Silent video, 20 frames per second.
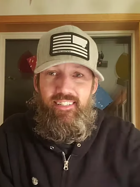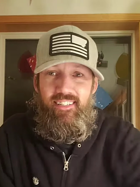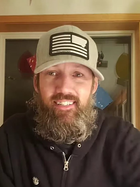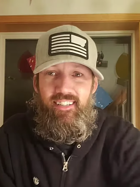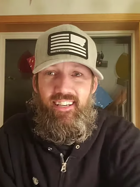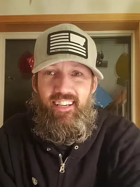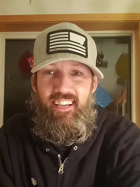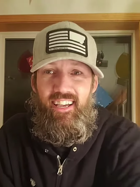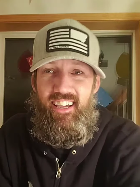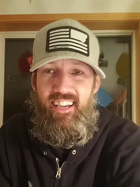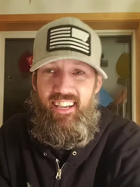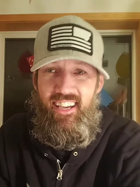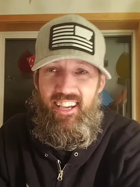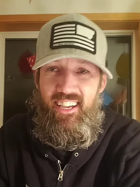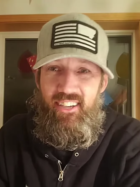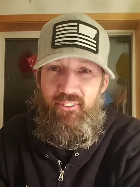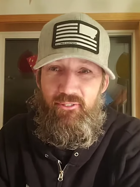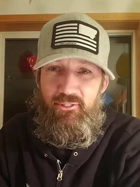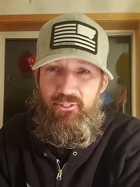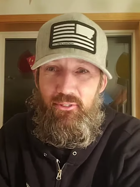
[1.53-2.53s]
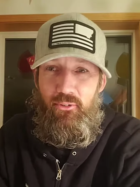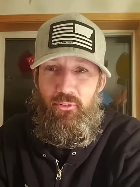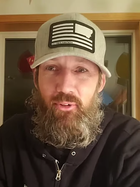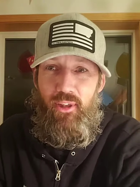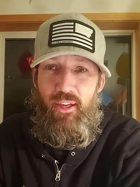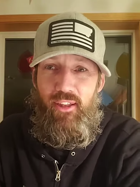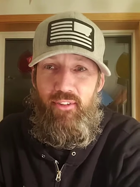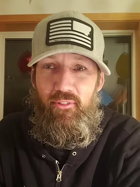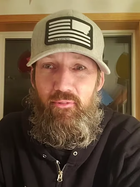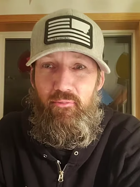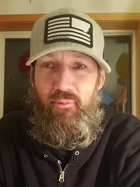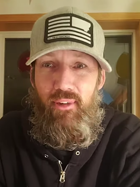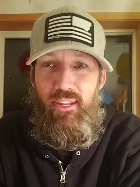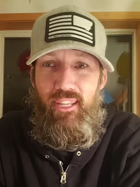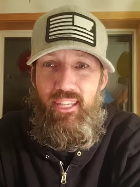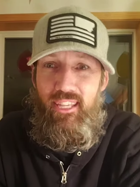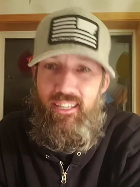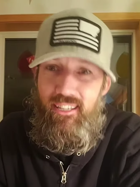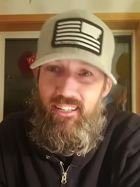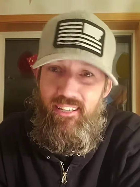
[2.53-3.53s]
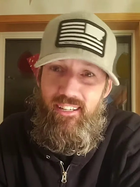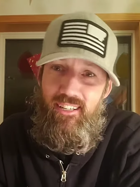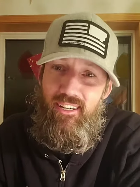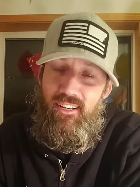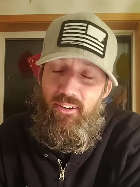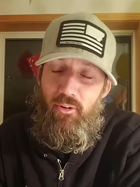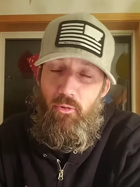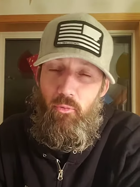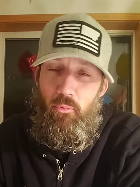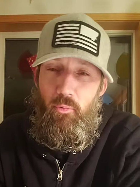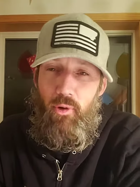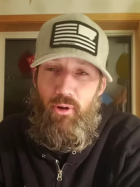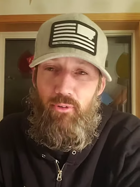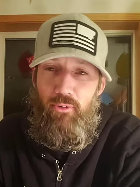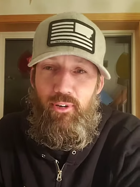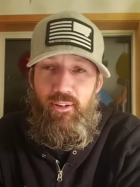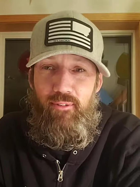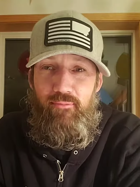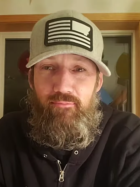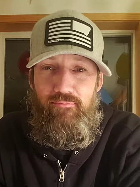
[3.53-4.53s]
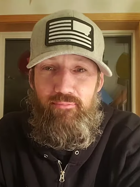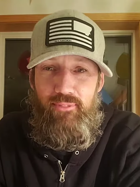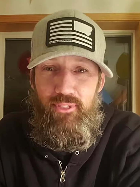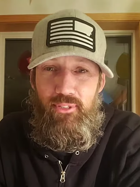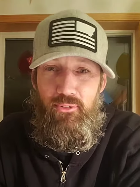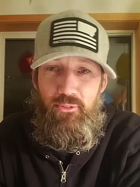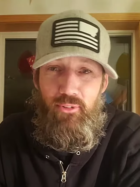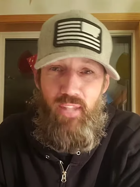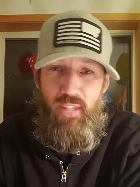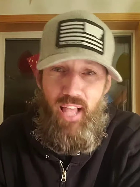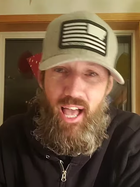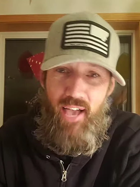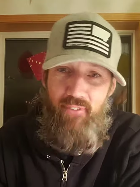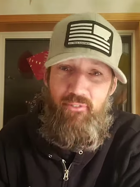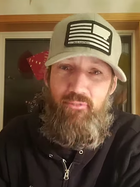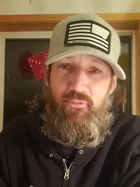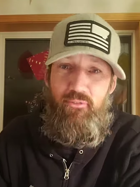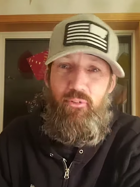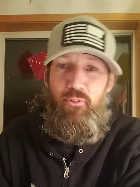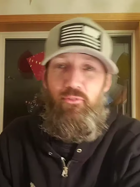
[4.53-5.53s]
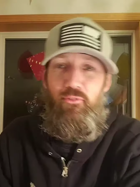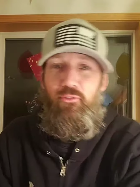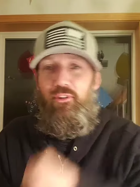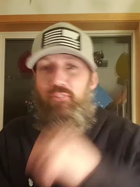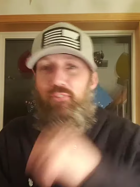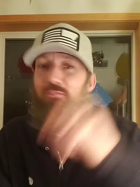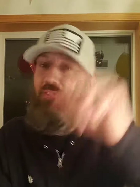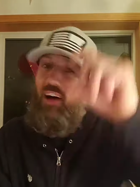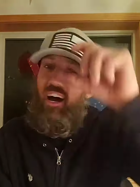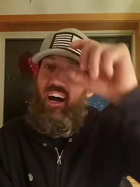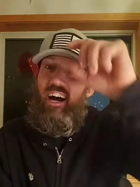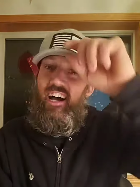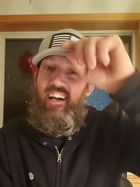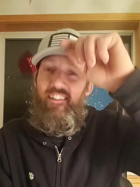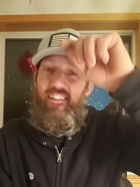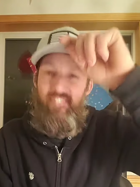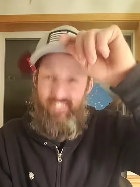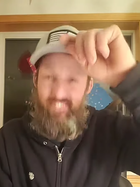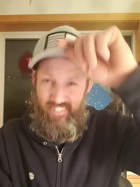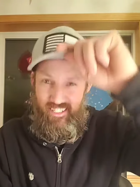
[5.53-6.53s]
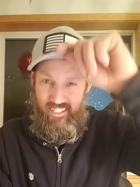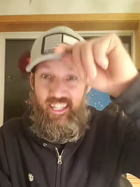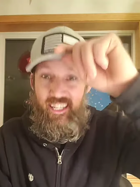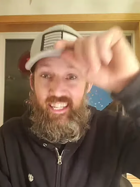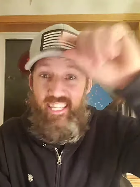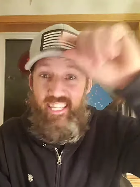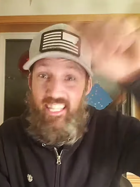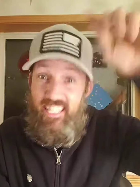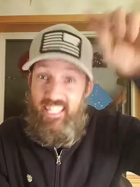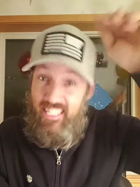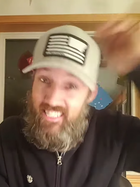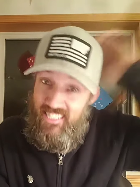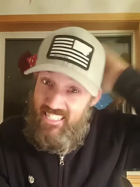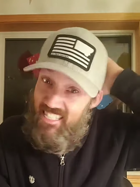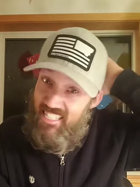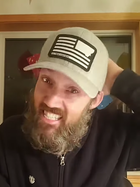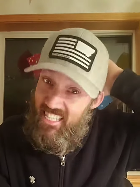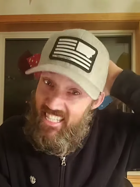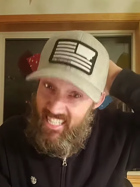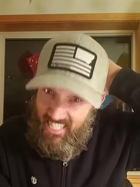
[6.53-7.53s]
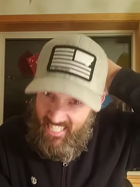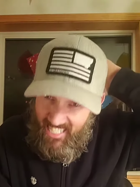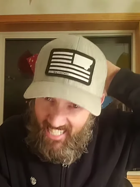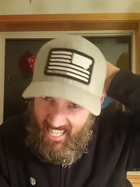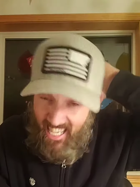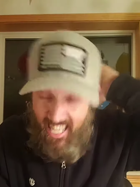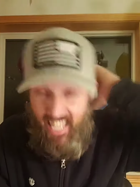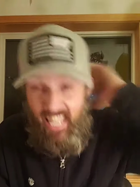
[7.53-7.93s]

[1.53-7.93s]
Hey, what's going on, everybody? Welcome to Live at 4:45. It is the